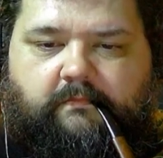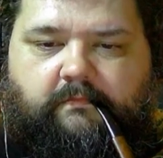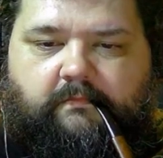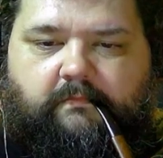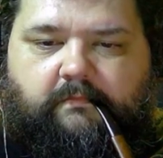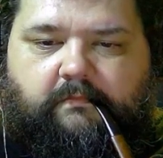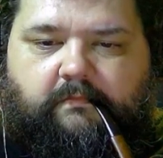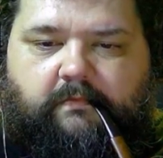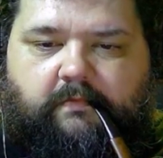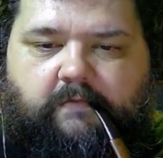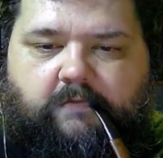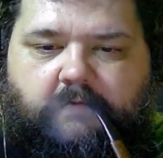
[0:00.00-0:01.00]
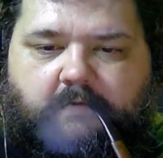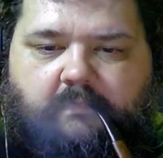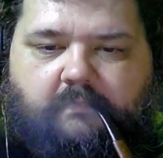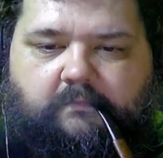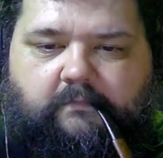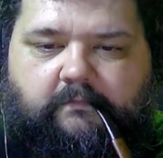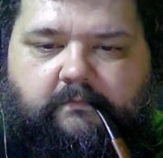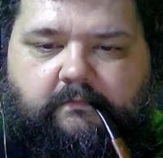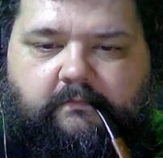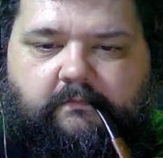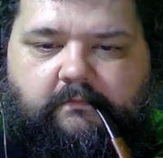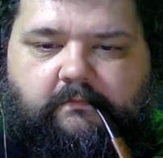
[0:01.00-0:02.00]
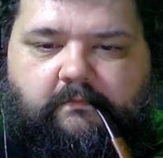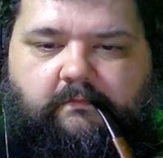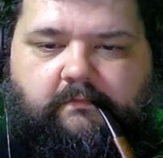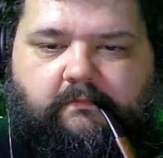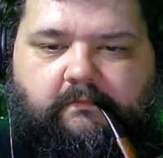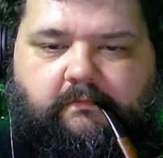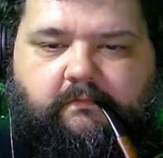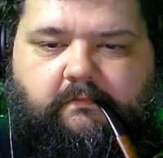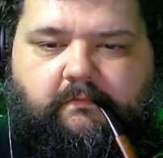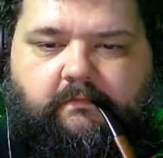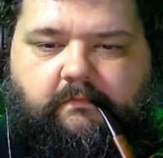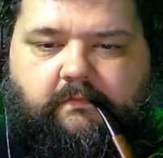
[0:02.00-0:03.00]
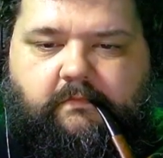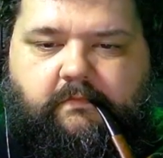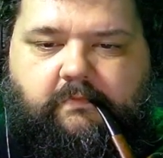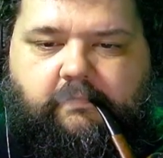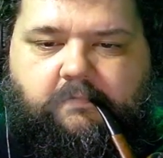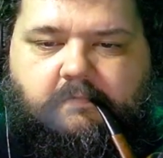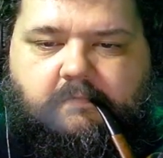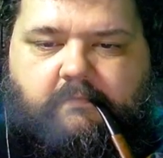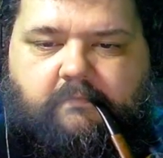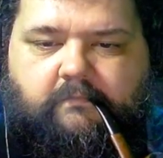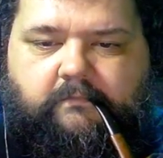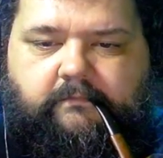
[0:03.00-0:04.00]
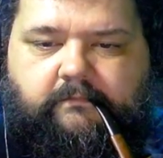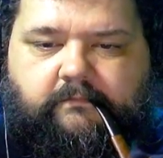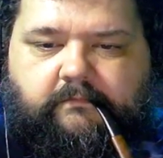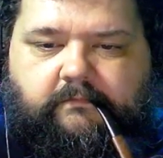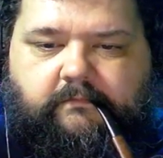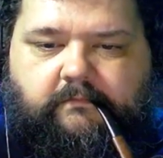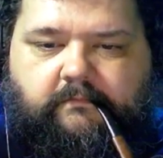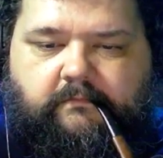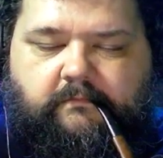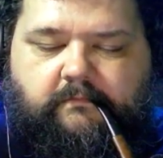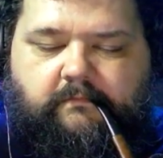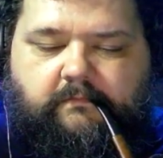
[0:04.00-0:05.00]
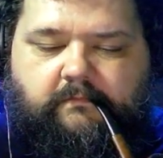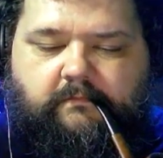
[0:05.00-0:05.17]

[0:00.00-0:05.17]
This person isn't speaking.